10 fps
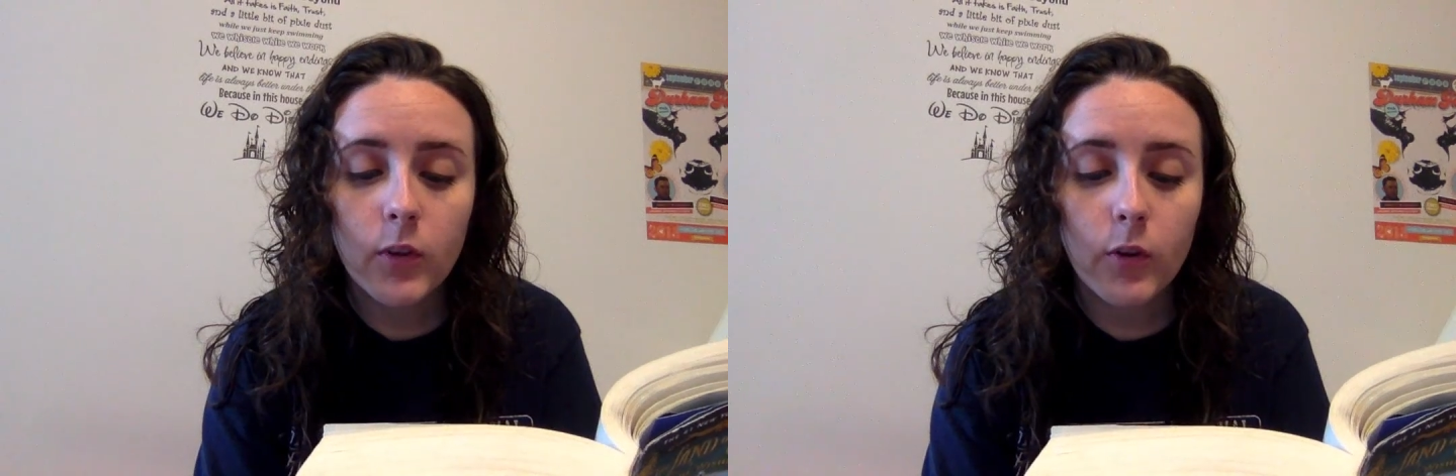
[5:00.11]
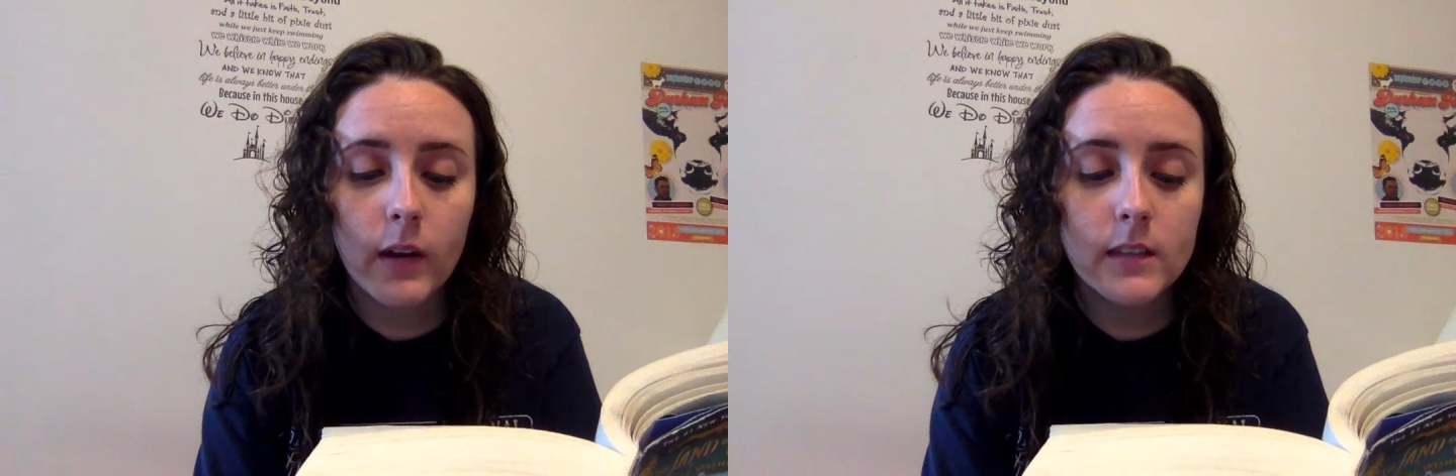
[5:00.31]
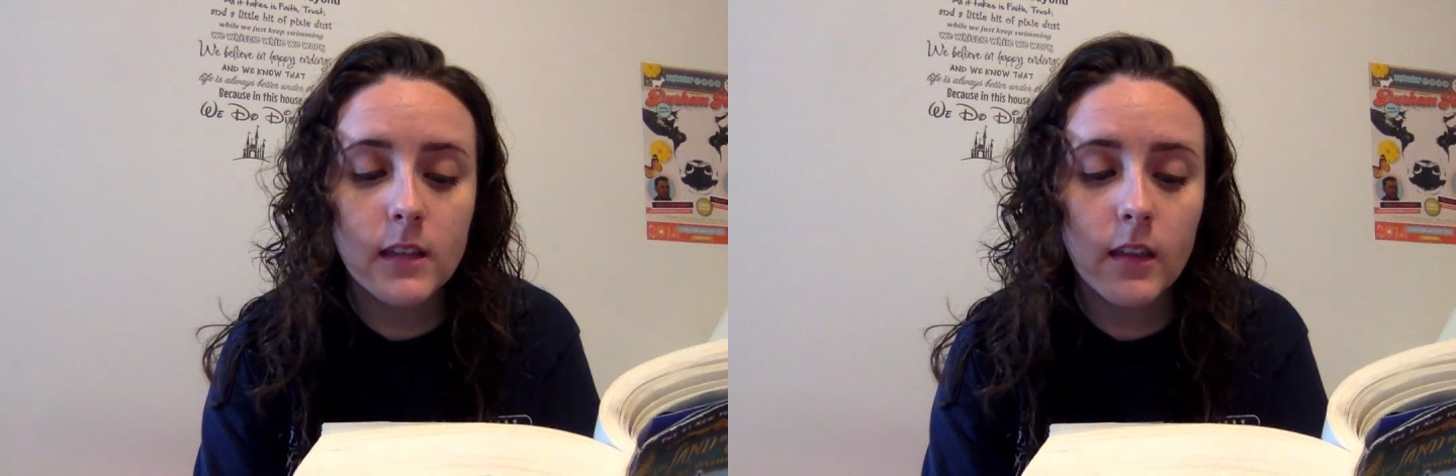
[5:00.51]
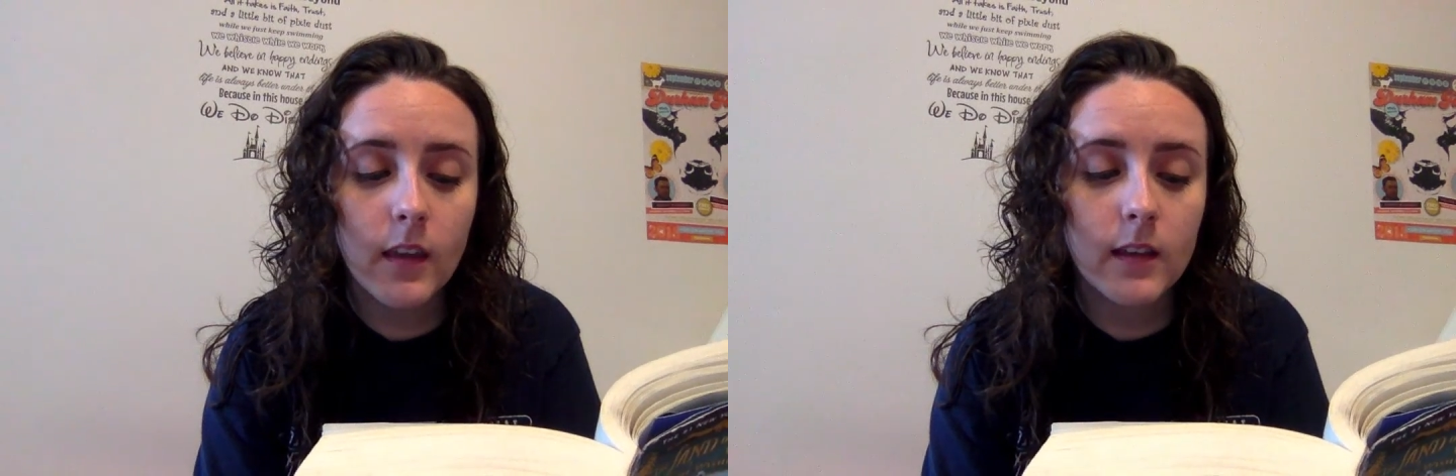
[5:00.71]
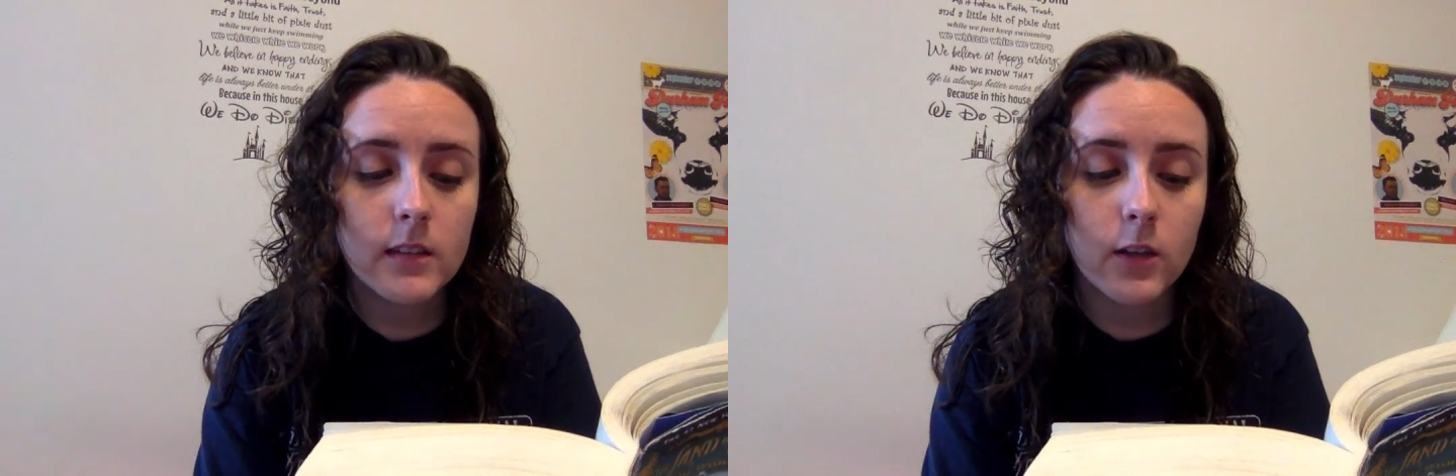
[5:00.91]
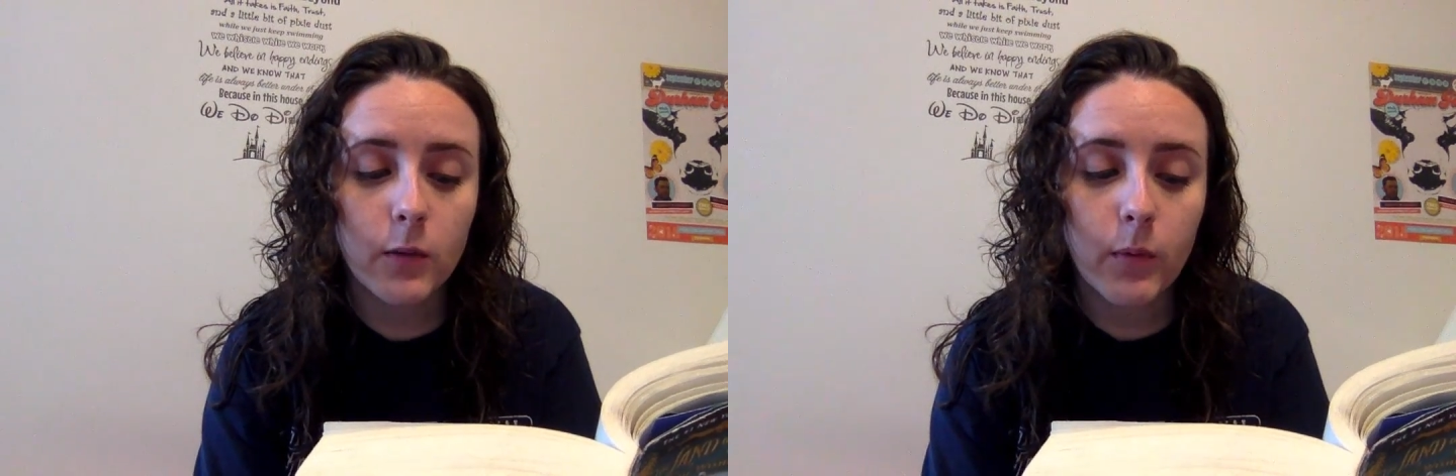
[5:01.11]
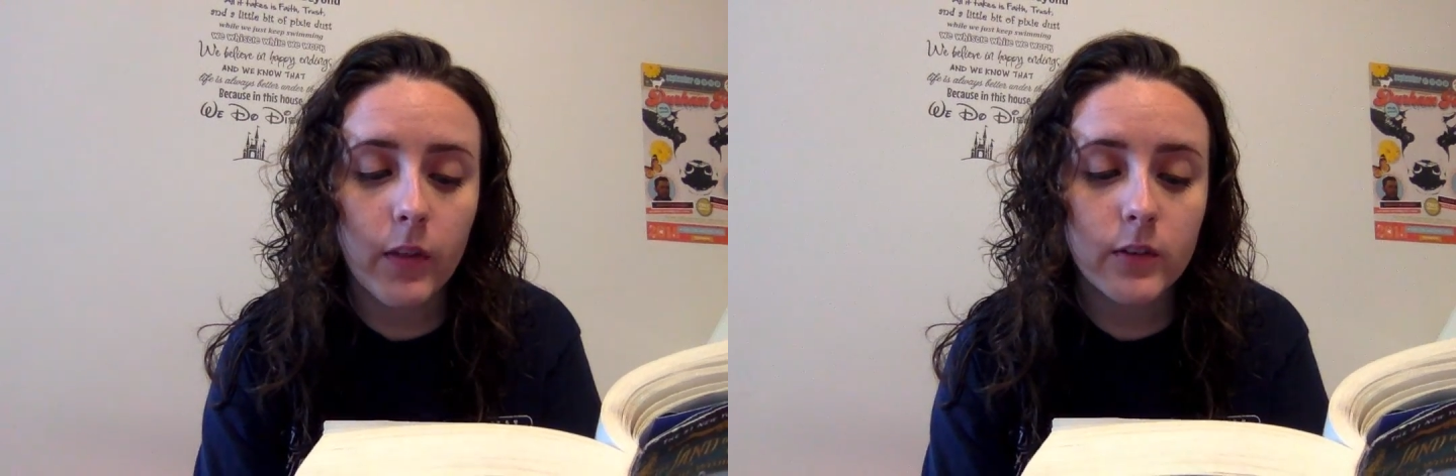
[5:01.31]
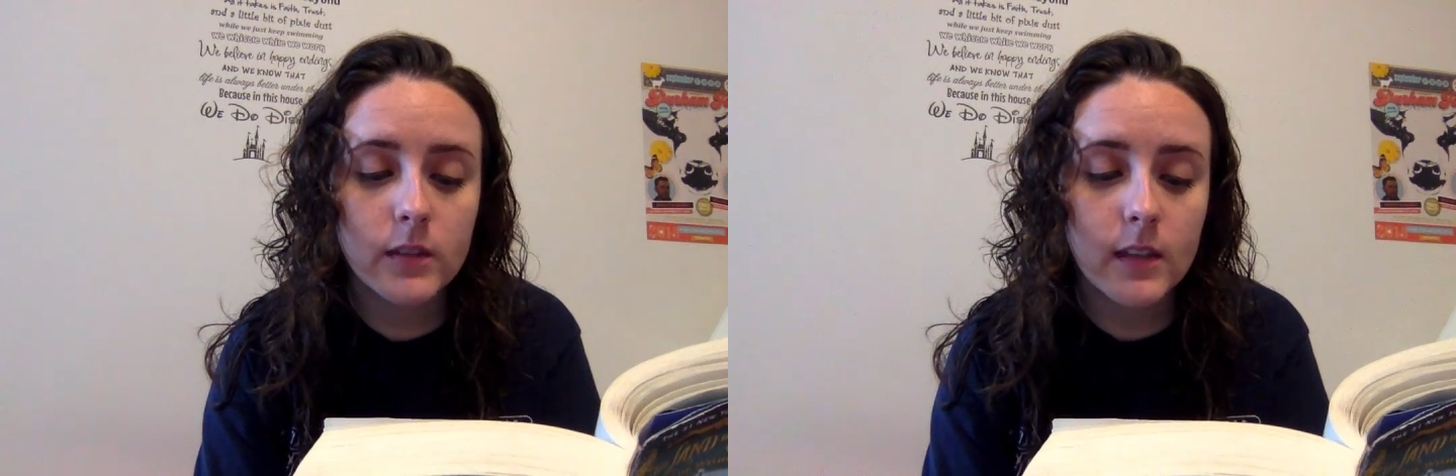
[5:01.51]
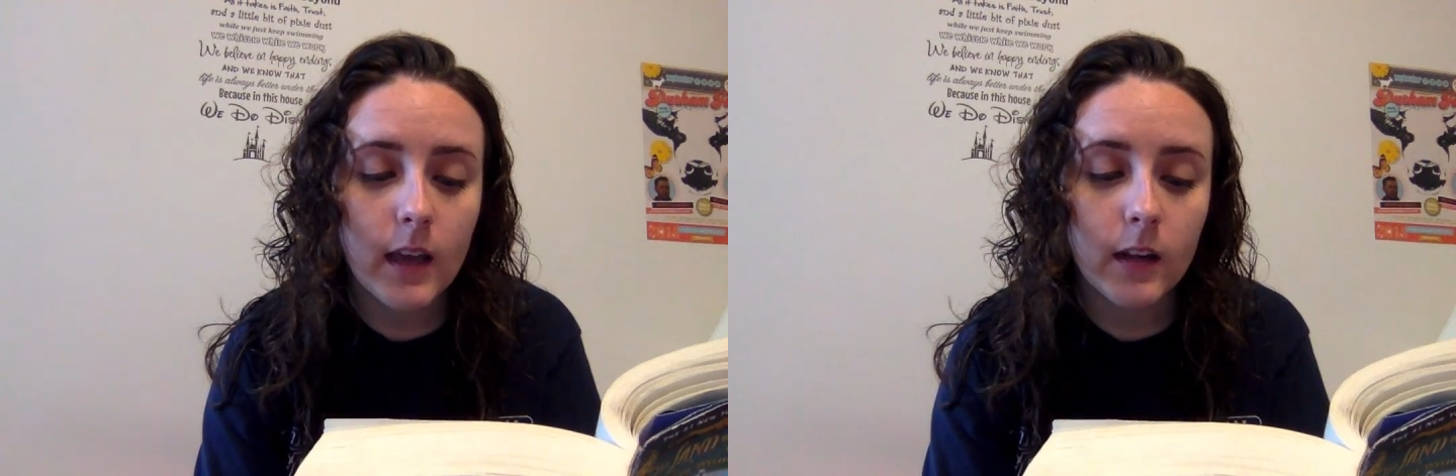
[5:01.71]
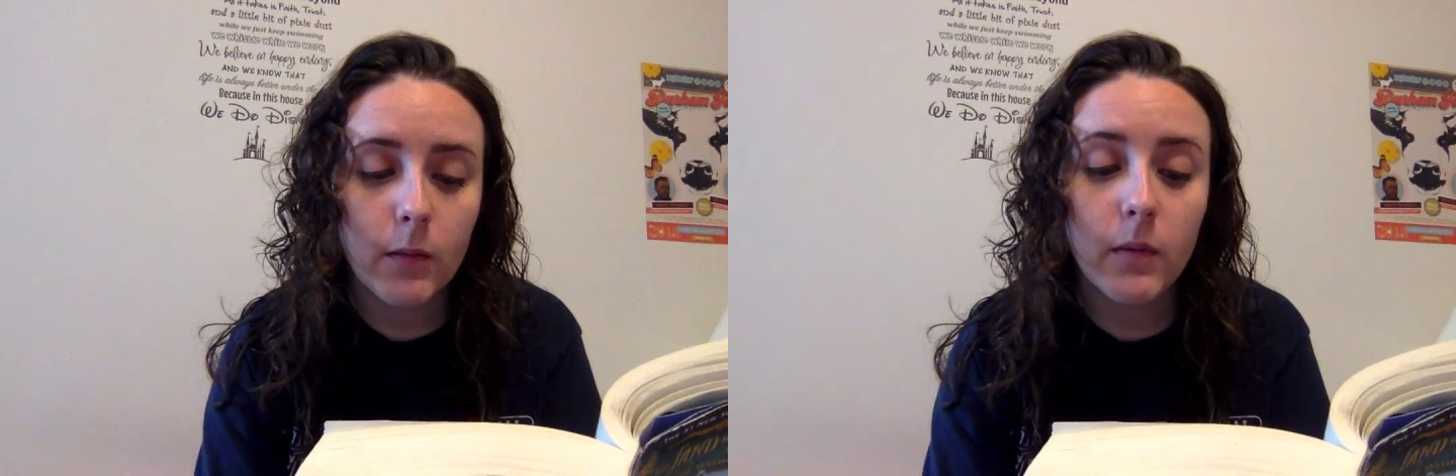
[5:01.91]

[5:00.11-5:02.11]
crazy things that her brother said,